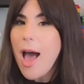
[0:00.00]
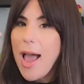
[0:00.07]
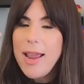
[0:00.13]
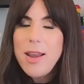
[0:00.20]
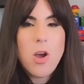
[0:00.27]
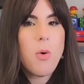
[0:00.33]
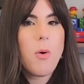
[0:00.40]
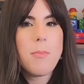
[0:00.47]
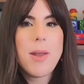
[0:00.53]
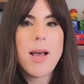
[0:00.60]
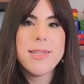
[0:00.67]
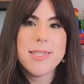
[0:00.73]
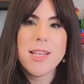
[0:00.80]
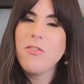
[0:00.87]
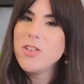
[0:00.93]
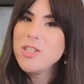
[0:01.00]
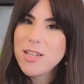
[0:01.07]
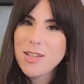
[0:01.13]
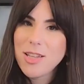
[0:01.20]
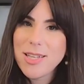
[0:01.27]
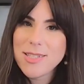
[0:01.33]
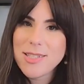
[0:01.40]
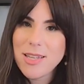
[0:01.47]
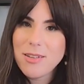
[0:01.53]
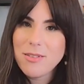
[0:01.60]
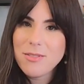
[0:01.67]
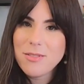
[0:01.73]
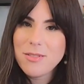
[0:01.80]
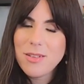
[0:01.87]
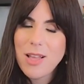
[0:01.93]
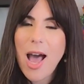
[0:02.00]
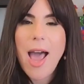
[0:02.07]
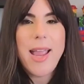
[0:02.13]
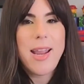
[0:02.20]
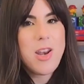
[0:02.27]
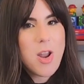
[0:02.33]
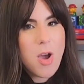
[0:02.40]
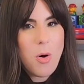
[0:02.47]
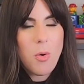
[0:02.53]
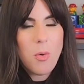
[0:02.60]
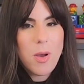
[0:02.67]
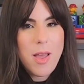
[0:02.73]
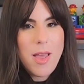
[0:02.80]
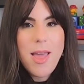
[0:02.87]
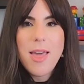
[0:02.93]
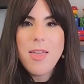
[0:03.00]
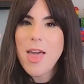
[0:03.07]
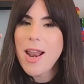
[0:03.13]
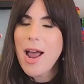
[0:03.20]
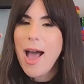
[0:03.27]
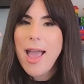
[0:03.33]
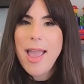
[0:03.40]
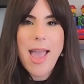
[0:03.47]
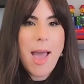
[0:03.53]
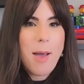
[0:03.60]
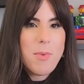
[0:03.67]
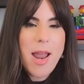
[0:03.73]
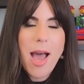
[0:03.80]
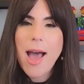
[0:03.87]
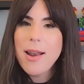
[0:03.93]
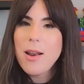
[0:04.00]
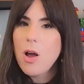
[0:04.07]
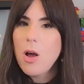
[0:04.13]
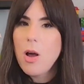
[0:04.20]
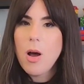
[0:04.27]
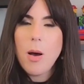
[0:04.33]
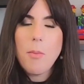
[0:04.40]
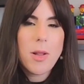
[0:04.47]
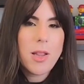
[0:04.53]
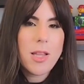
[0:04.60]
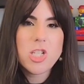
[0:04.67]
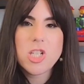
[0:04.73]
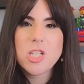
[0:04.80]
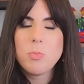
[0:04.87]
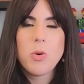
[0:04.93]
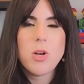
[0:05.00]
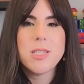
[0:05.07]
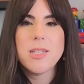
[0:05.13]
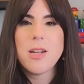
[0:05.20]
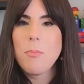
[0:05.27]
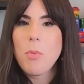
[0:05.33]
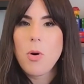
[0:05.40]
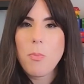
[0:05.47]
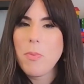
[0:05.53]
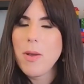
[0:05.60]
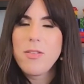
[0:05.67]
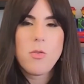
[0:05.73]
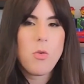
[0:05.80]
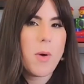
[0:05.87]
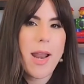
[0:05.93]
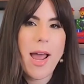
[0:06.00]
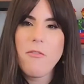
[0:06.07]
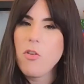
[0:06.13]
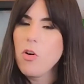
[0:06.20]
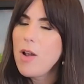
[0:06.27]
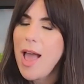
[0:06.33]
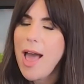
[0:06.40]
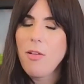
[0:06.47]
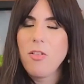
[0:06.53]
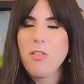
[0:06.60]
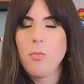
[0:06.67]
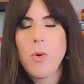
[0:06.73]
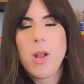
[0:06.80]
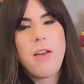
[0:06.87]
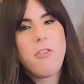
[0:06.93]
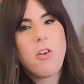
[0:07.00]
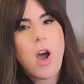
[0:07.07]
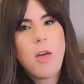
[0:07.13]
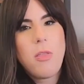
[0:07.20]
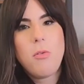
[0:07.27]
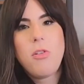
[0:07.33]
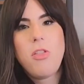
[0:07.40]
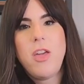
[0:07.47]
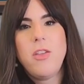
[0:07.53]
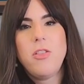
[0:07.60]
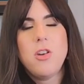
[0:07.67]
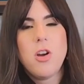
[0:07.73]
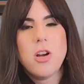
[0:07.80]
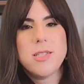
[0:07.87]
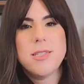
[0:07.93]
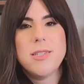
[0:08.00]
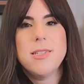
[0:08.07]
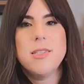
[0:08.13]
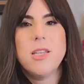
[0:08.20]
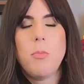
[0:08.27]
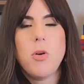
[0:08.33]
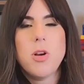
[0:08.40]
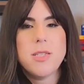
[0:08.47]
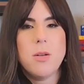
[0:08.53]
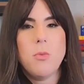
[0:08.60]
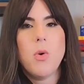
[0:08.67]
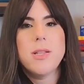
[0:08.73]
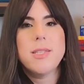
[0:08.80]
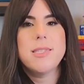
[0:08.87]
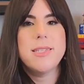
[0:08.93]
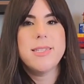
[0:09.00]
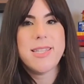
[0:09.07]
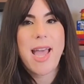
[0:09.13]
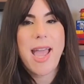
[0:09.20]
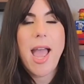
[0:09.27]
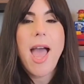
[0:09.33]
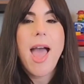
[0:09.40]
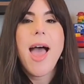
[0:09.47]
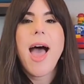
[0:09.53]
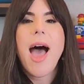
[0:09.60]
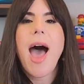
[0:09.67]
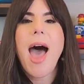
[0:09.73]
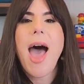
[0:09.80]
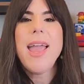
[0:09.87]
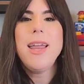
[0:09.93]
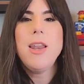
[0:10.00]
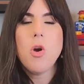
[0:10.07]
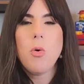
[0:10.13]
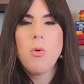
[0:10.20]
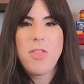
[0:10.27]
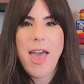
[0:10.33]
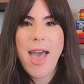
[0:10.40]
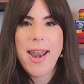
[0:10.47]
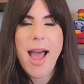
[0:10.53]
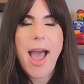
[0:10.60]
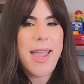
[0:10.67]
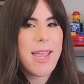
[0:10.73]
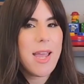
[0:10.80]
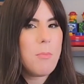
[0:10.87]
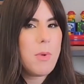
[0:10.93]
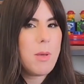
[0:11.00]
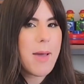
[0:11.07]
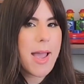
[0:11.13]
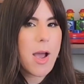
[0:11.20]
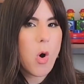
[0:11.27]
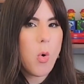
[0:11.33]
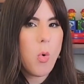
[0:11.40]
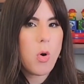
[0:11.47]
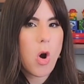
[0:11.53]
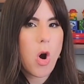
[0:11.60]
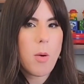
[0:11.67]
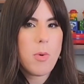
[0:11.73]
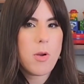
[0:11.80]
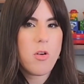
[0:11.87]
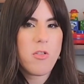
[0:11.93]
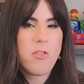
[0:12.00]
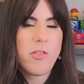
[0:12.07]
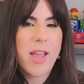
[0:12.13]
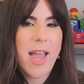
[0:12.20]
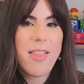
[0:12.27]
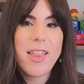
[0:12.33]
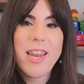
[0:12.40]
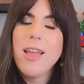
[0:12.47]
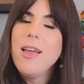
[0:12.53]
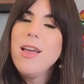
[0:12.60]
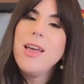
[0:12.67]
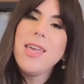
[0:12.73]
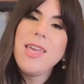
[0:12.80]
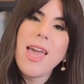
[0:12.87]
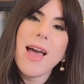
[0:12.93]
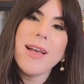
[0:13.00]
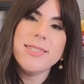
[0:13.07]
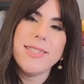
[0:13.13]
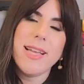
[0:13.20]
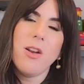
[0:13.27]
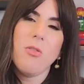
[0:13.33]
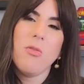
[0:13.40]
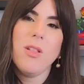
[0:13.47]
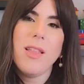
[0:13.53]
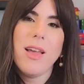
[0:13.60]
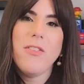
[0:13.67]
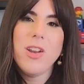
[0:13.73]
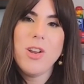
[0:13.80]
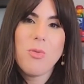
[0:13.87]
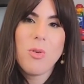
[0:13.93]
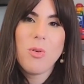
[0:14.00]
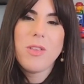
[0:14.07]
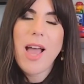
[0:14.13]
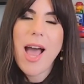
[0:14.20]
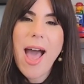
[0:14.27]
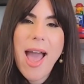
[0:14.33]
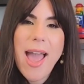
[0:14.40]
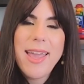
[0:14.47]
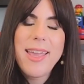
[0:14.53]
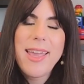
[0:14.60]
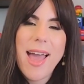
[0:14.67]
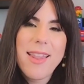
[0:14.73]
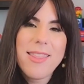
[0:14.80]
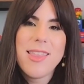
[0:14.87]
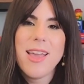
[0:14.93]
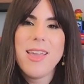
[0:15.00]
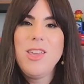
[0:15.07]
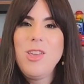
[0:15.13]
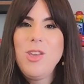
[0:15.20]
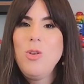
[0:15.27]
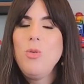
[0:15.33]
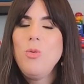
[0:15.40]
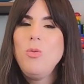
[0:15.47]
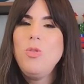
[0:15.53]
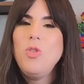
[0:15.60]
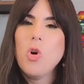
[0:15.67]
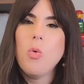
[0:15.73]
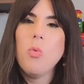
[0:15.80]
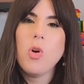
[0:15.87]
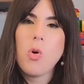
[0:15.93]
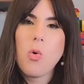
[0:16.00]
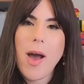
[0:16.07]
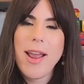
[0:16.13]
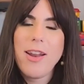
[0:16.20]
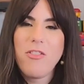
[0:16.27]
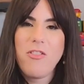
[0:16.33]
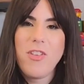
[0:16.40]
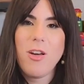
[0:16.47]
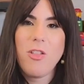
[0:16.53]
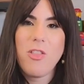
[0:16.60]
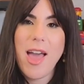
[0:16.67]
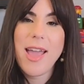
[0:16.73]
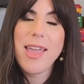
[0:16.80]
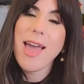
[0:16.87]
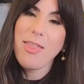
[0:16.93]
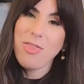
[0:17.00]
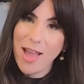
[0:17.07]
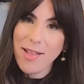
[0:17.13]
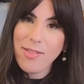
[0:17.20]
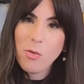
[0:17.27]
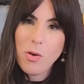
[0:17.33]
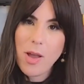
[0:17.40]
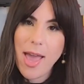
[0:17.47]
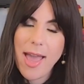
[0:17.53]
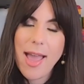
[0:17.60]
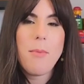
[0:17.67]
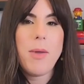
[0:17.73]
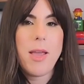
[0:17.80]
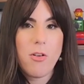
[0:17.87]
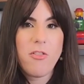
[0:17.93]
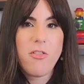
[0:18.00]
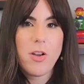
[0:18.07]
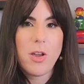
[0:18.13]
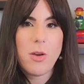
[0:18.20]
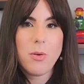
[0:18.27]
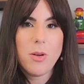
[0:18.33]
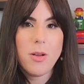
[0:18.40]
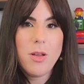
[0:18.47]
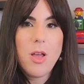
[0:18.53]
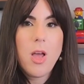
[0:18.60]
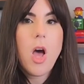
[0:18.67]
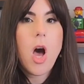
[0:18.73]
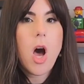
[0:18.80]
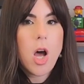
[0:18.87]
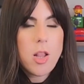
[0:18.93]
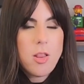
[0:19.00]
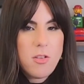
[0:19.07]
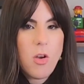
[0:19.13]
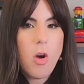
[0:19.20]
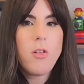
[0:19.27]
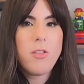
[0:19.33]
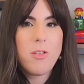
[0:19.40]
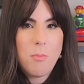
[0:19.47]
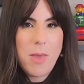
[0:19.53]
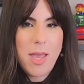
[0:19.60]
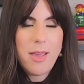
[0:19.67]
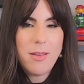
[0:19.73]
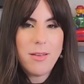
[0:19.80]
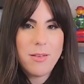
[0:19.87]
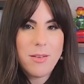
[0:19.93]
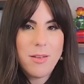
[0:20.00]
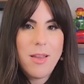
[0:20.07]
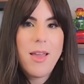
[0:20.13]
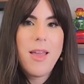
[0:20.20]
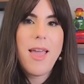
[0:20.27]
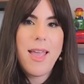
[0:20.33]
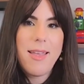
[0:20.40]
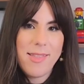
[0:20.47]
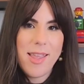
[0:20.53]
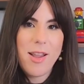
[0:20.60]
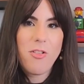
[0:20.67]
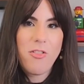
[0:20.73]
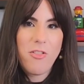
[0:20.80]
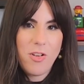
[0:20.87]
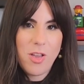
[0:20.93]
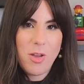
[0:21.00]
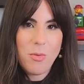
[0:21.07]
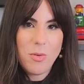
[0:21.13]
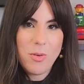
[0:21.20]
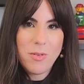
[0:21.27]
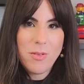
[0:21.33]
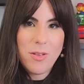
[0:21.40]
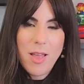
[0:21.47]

I know I'm not selfish and lazy. I know that I am not a malicious person on purpose or whatever else, whatever other thing the narcissistic person wants to say. I know that. I can be my own arbiter of reality. Yes, inner 11-year-old, I get that you don't quite feel that yet. That's okay. I'm here for you. Adult me is here for you.